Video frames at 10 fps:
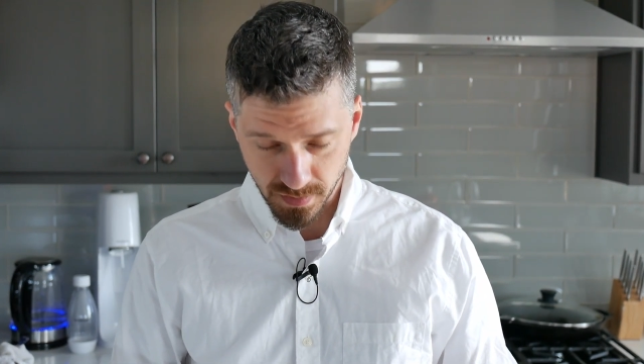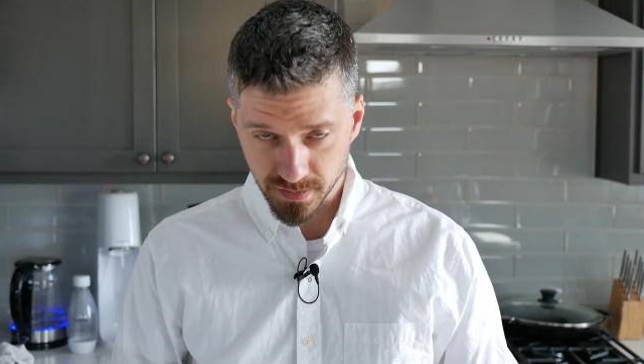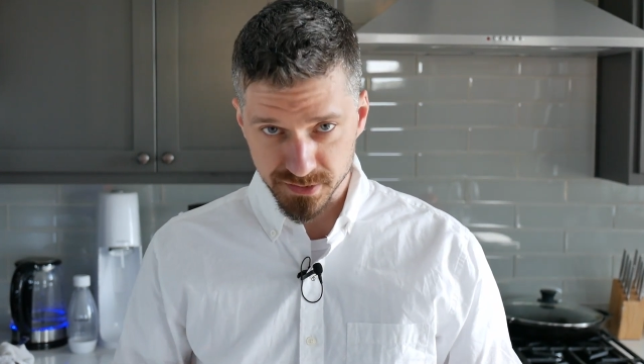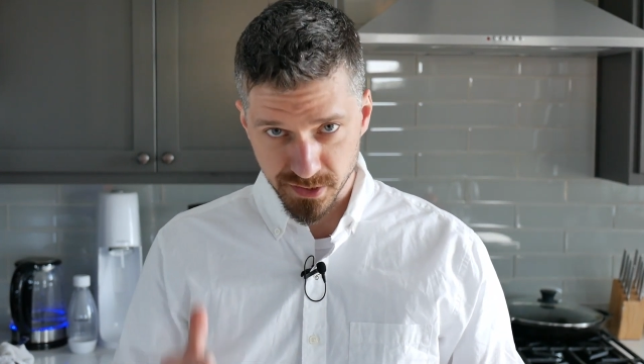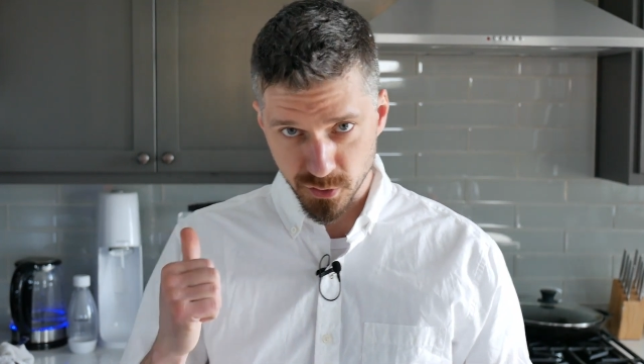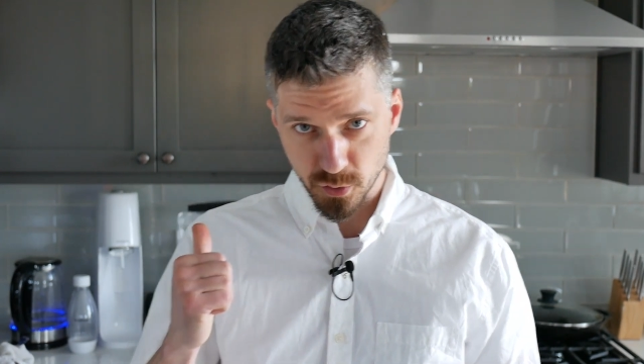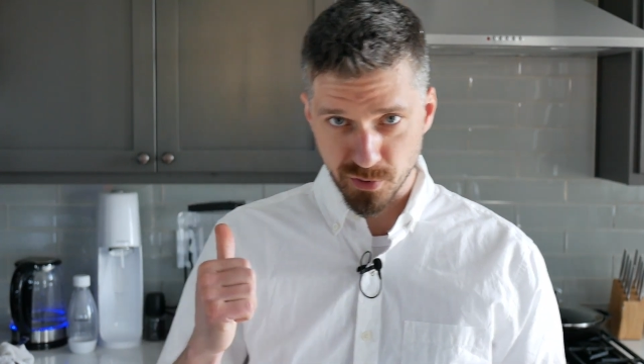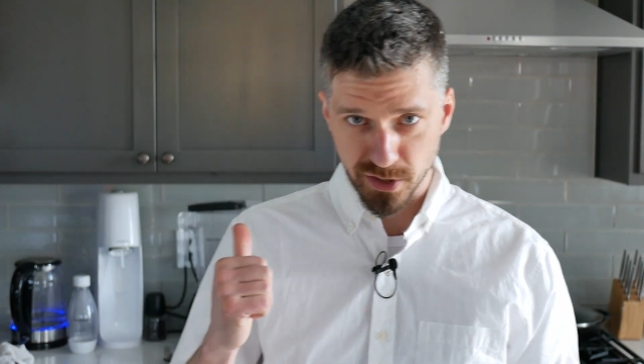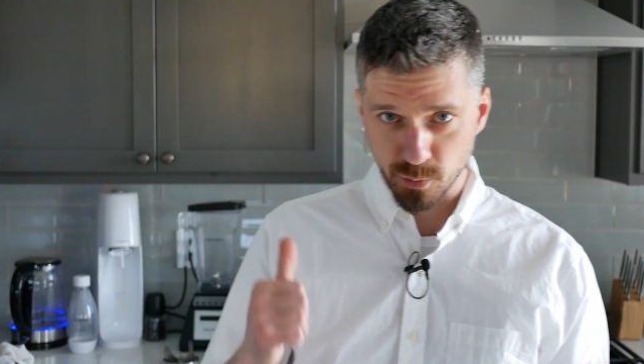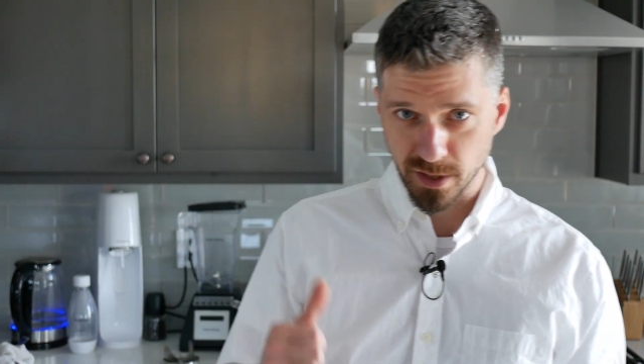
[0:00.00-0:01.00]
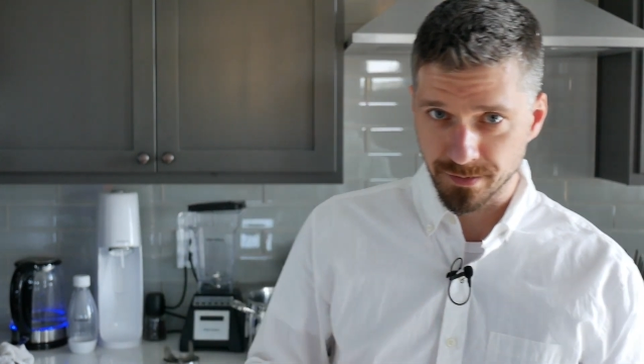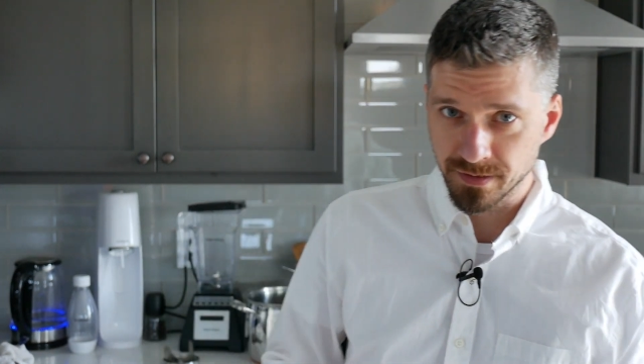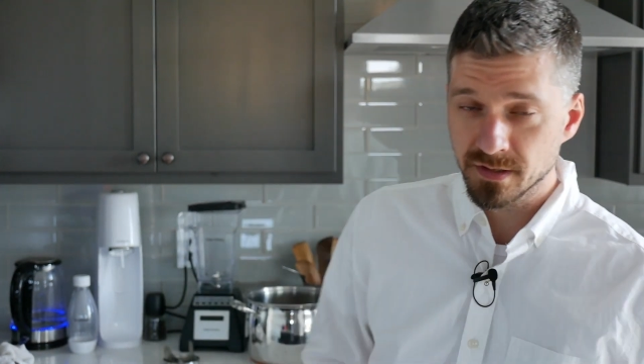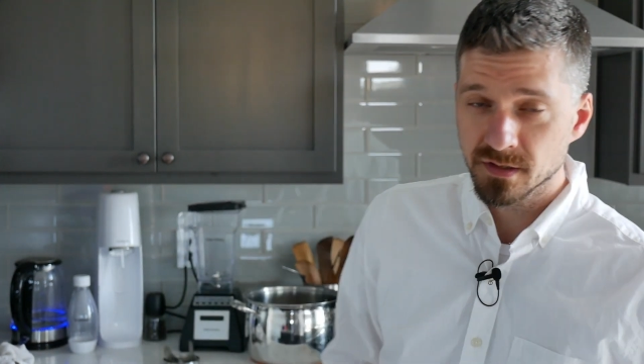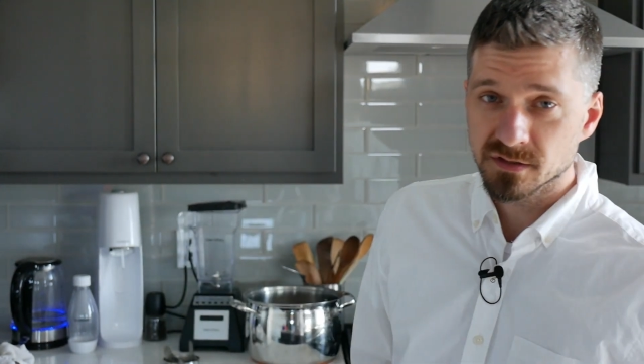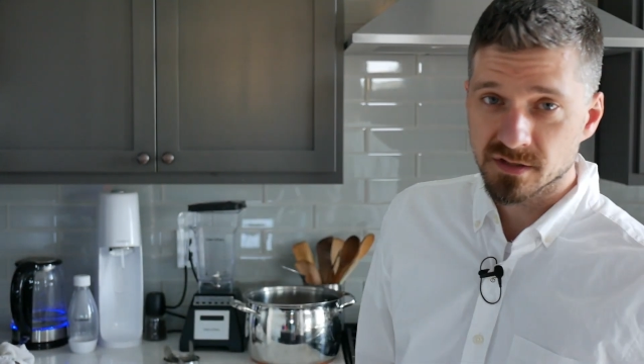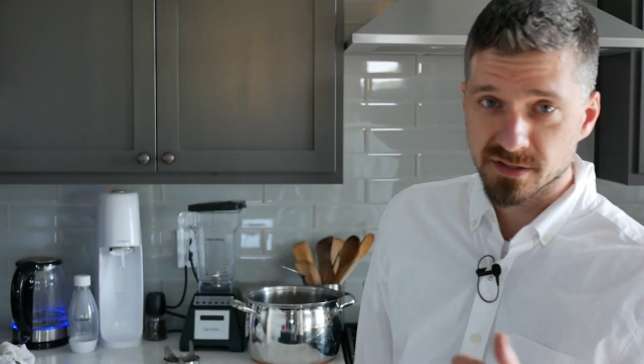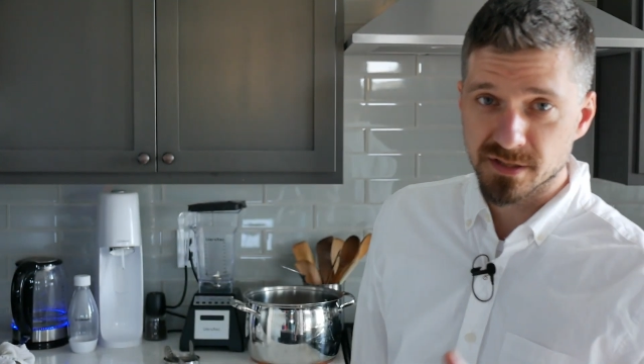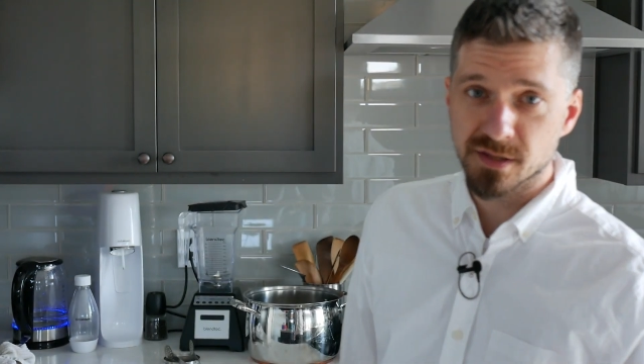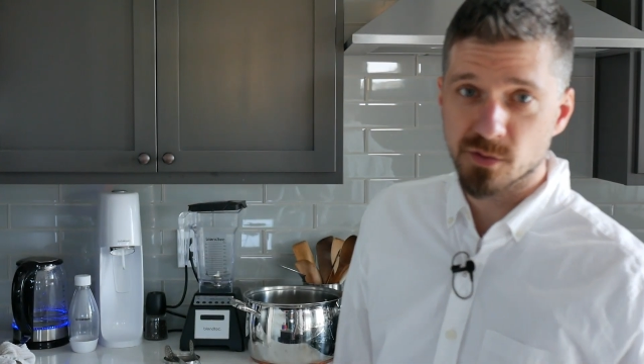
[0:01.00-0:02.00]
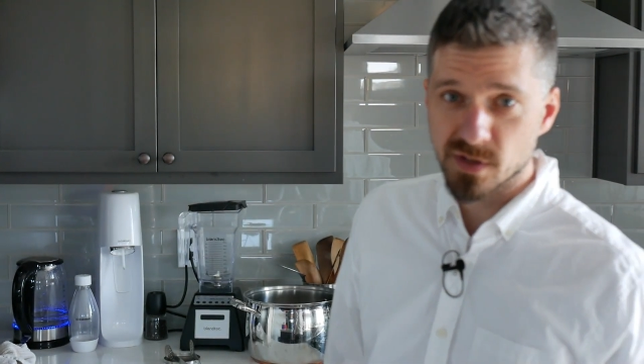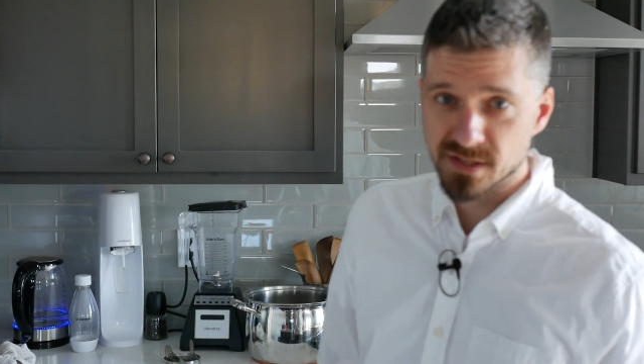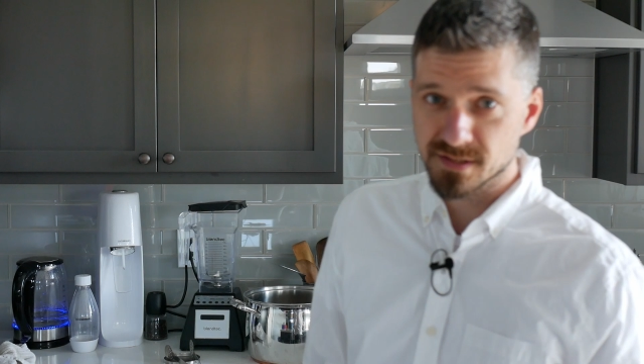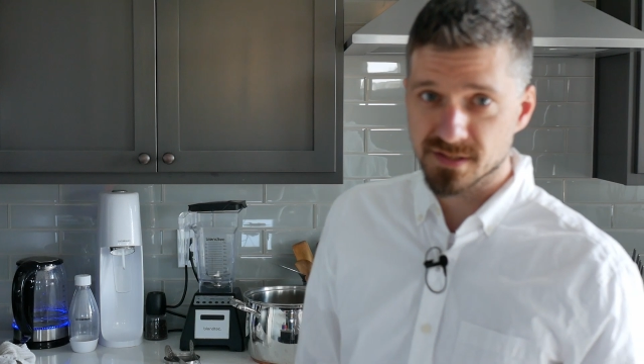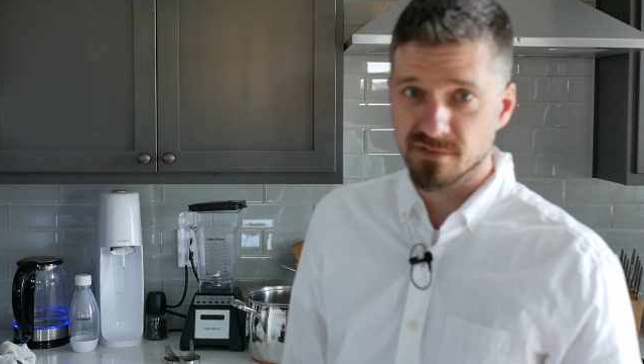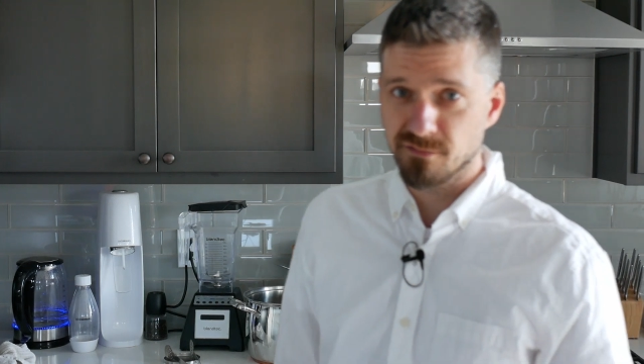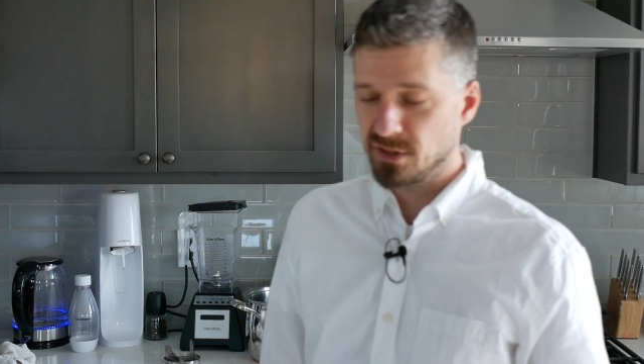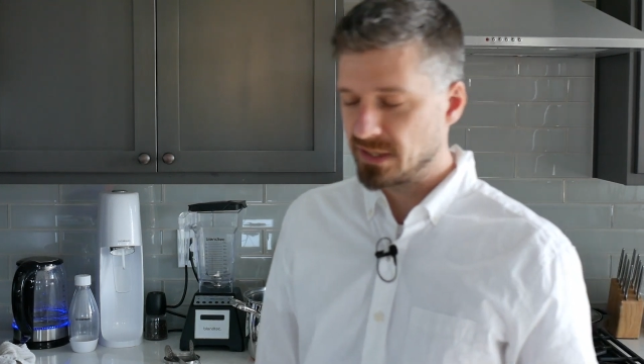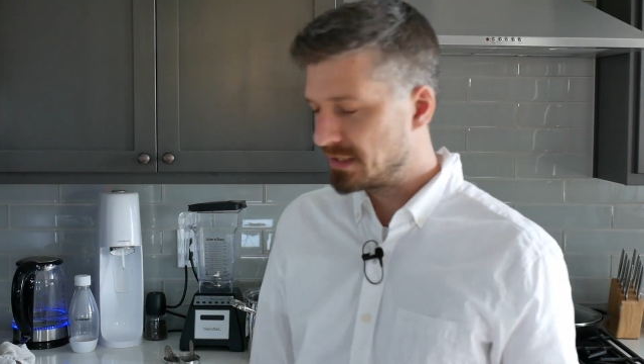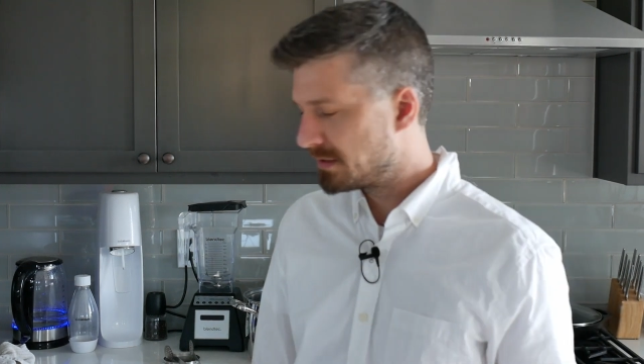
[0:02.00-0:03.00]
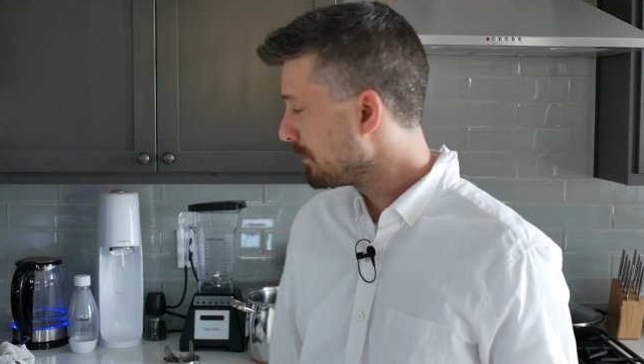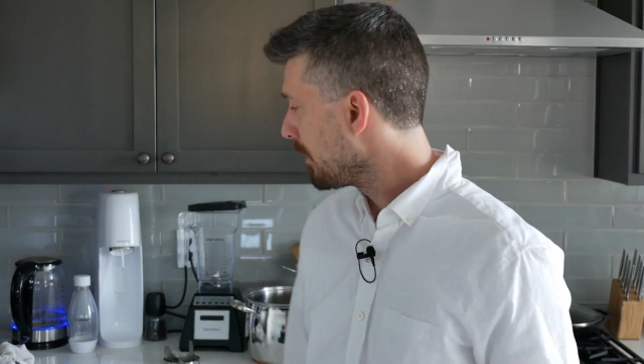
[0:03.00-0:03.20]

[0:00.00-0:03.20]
That's gonna go pretty quick. So let's get the rest of the stuff we need.